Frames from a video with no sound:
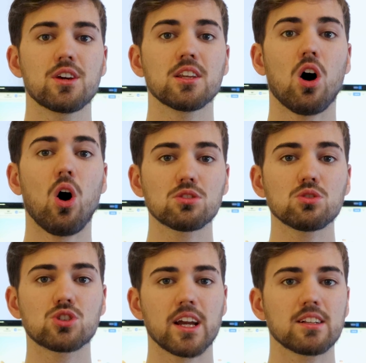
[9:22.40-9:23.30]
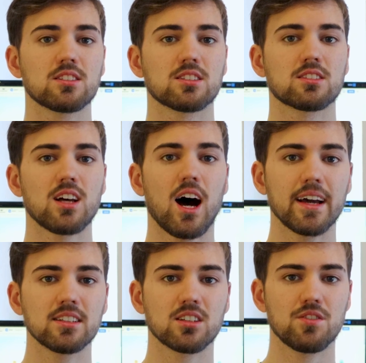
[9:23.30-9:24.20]
can also change the
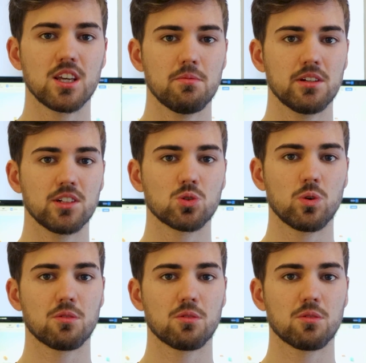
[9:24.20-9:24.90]
size of the image with